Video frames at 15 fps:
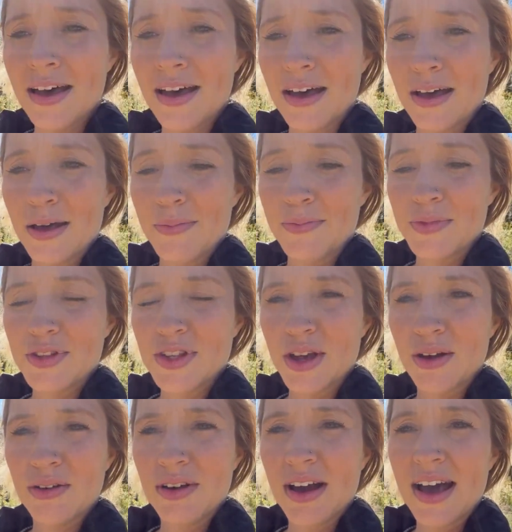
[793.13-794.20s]

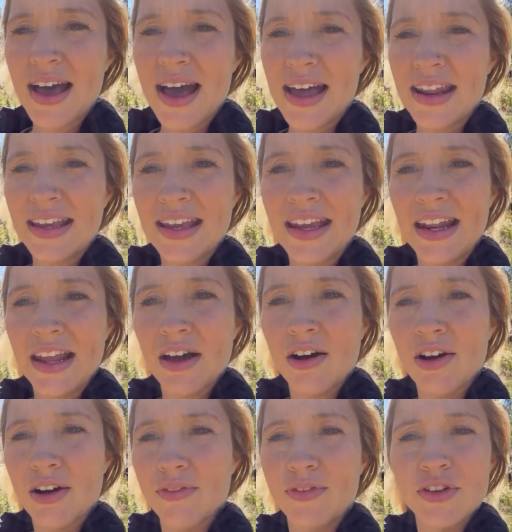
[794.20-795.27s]
So not adding any
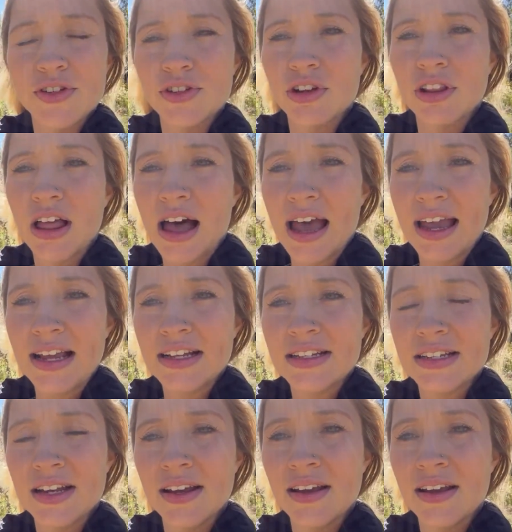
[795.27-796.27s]
artificial light.